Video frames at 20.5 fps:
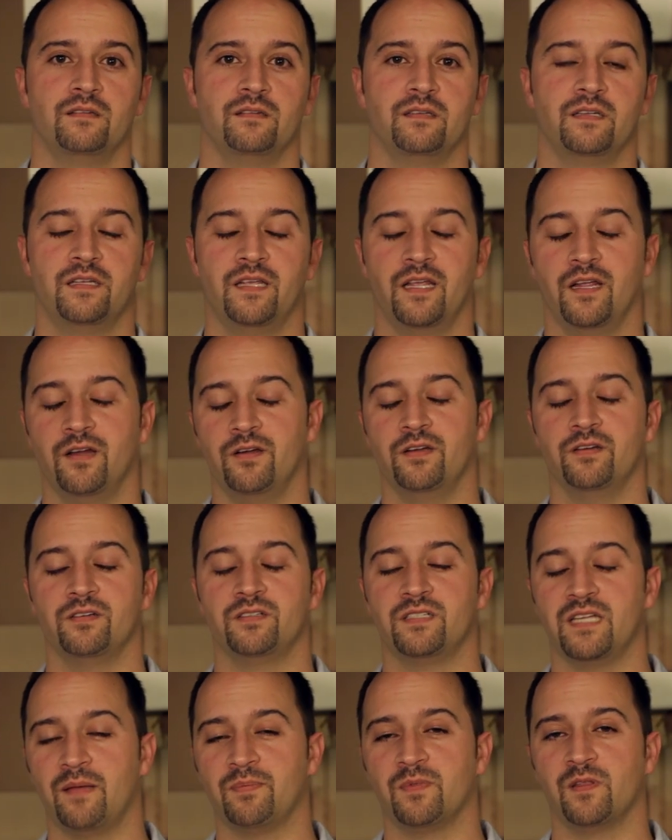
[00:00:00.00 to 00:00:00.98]
Carrier's
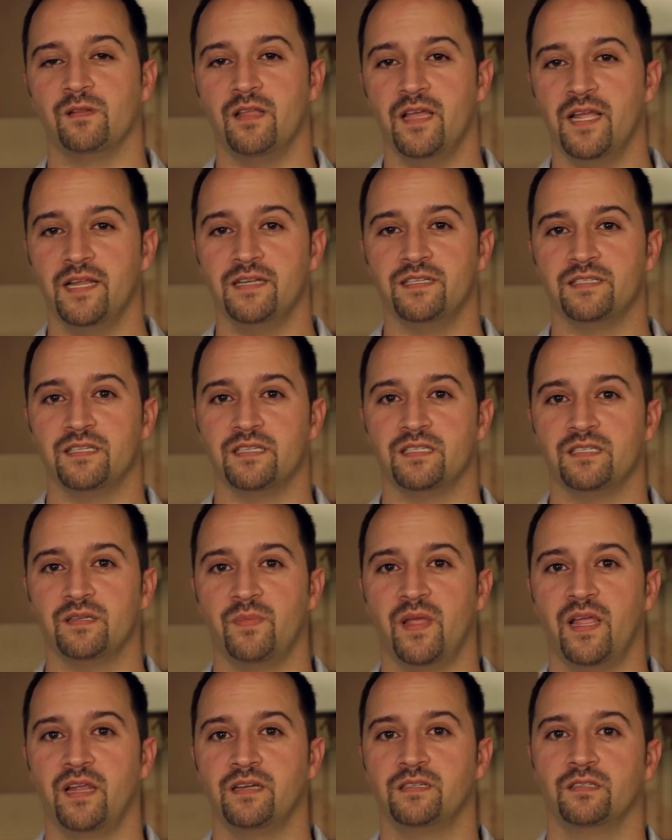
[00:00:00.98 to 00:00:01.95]
top-of-the-line system
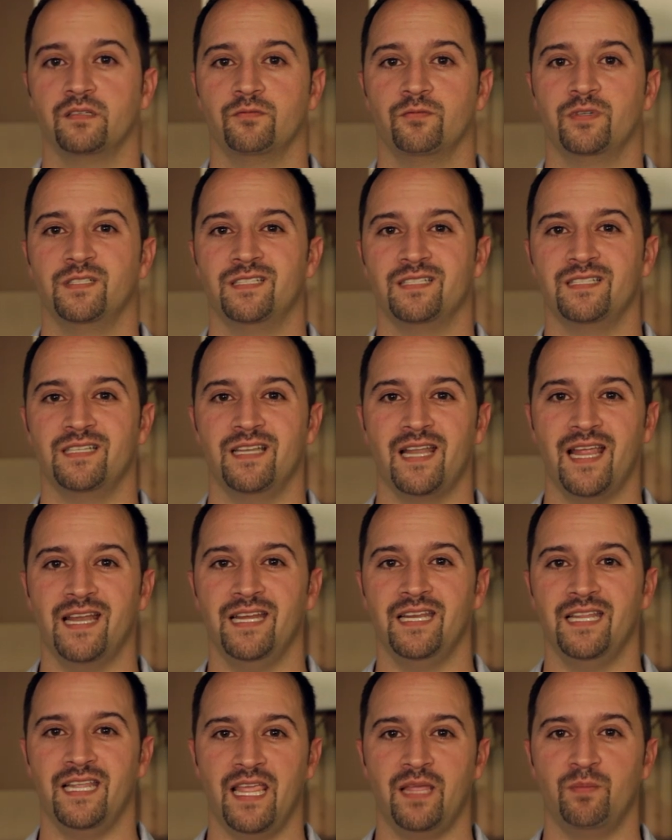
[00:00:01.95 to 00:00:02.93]
actually reaches
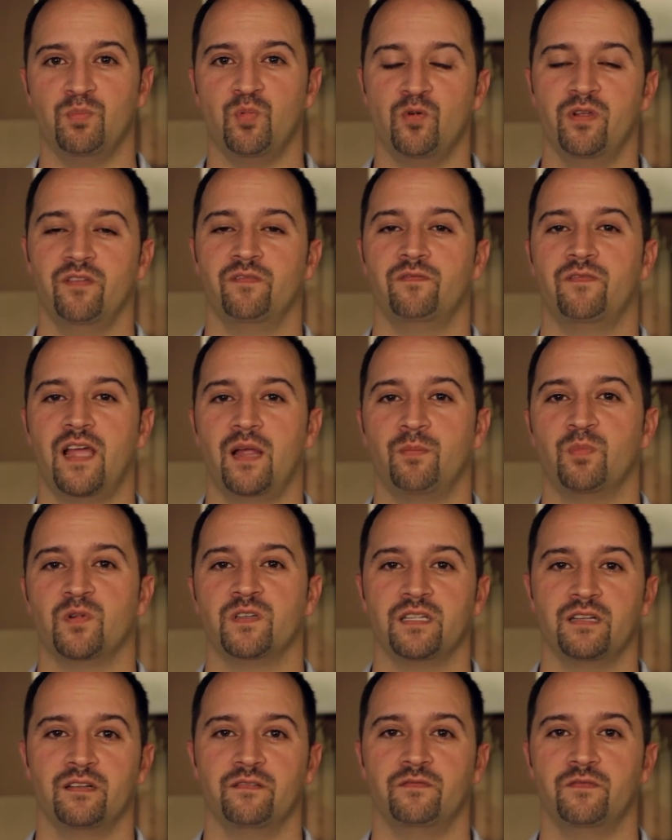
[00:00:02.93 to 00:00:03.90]

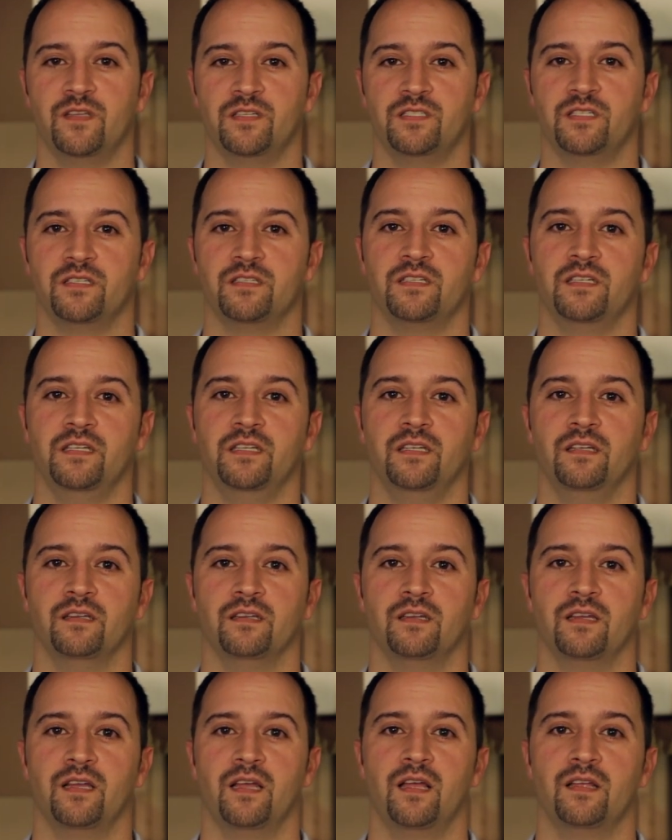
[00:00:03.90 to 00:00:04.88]
98.5% efficiency.
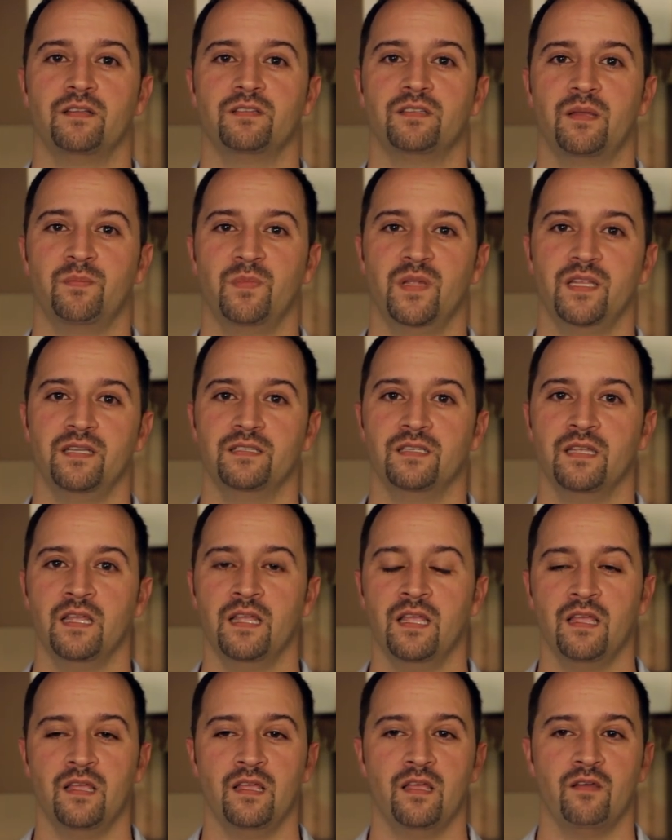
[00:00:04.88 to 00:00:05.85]
So that means
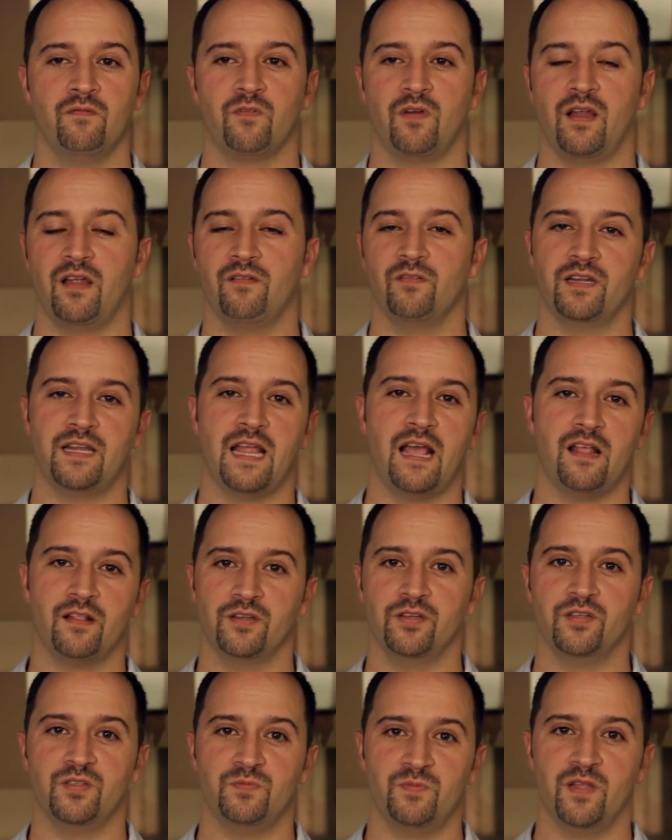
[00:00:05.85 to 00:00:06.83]
for every dollar
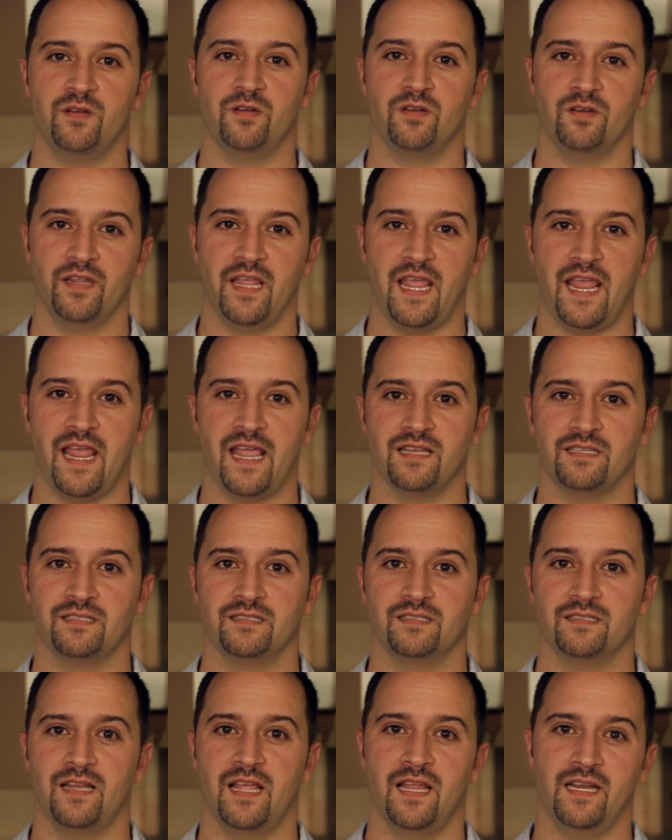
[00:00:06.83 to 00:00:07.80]
you spend on
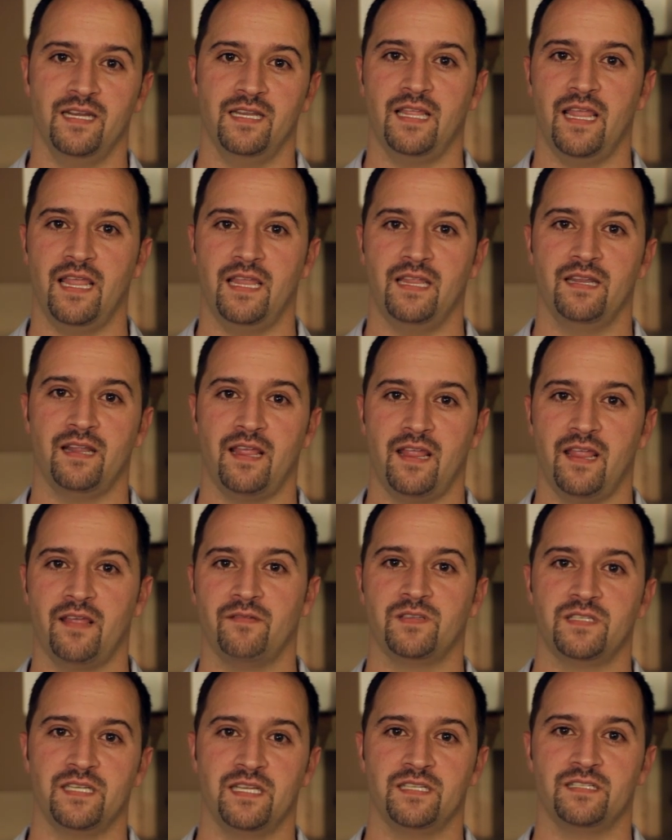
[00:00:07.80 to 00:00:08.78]
gas, 98.5
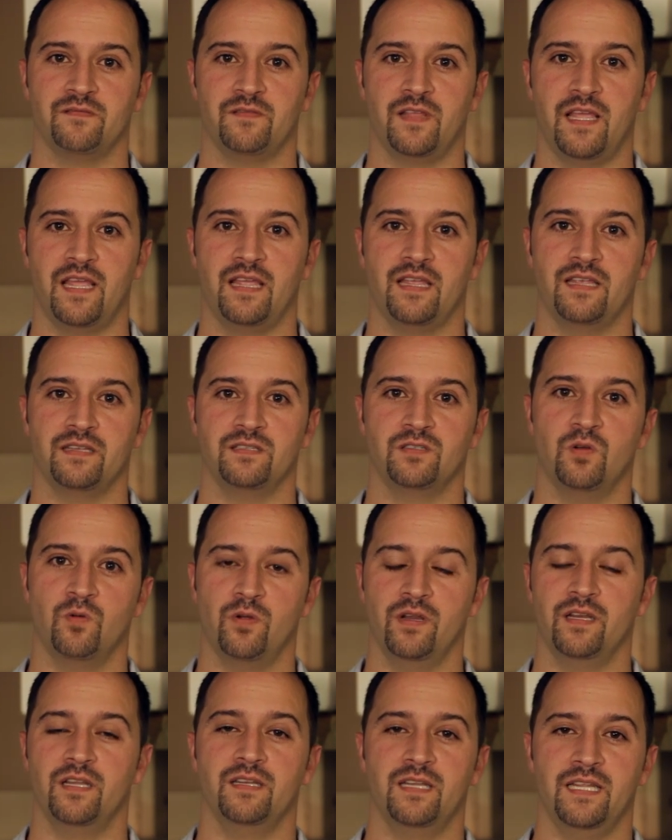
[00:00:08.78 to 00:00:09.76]
cents of that is
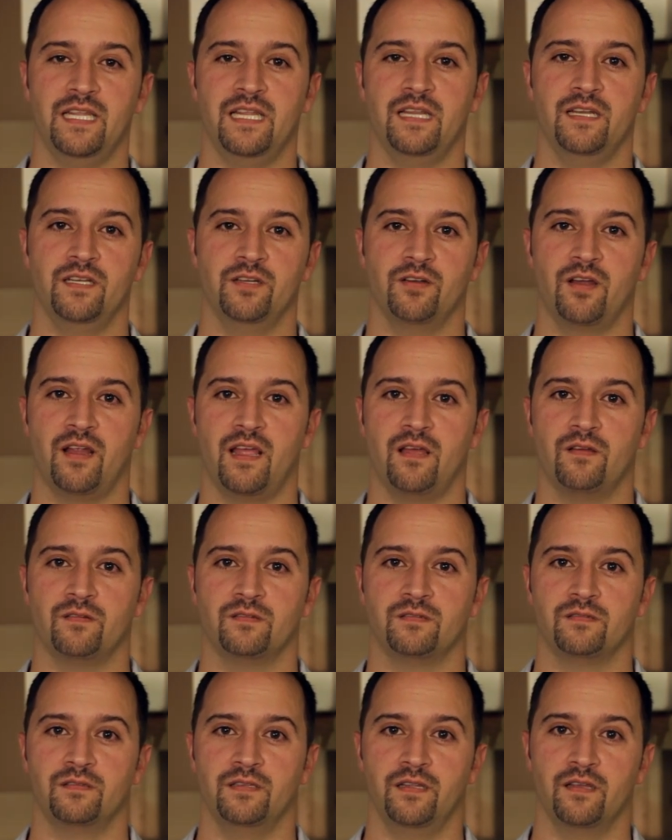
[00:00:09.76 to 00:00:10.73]
going into heating your
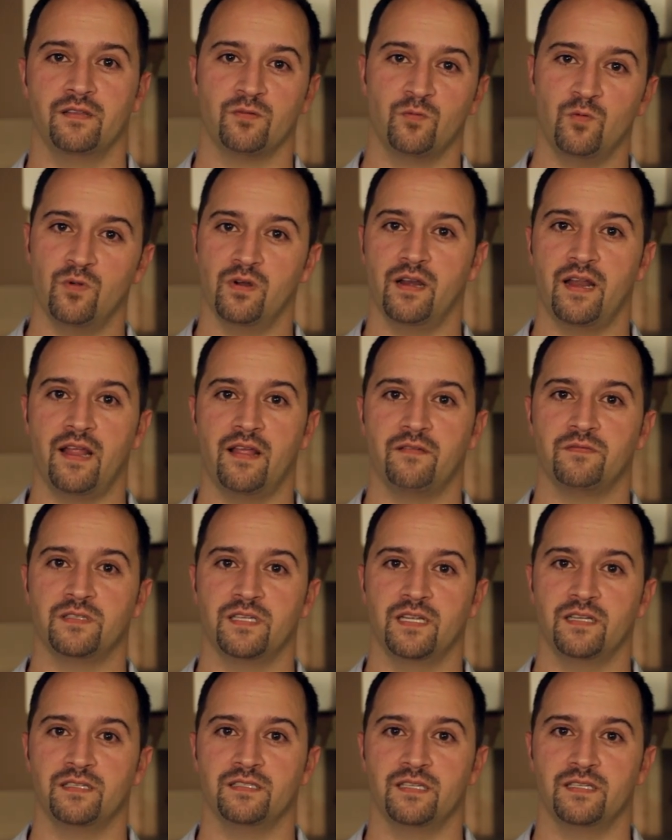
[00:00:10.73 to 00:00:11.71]
house. The other 1.5
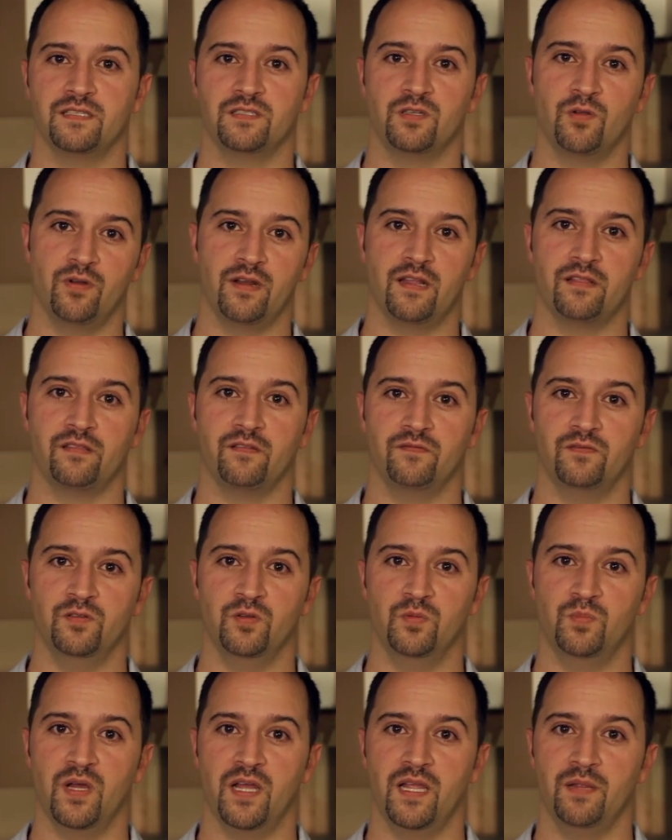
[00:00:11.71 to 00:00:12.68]
cents is going out the
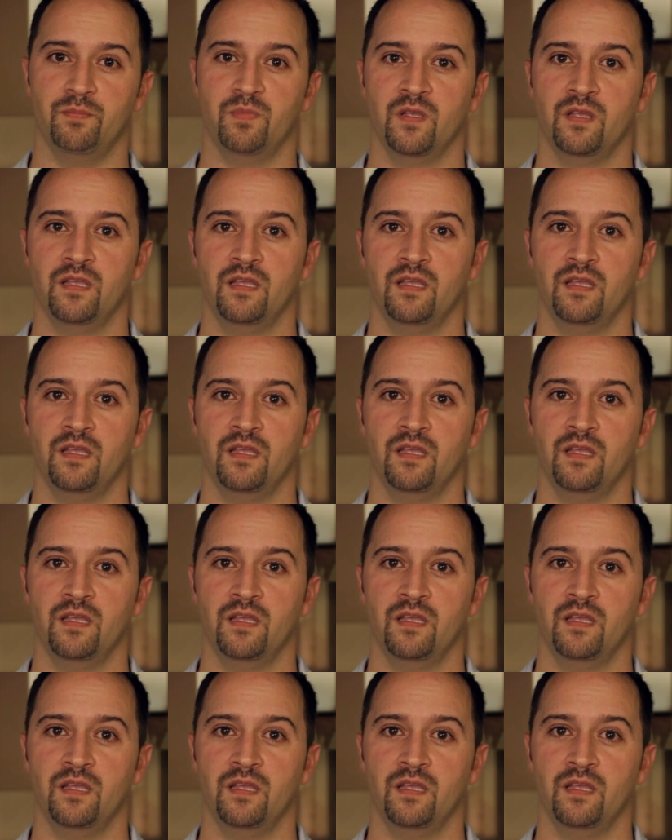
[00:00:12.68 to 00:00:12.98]
flue pipe.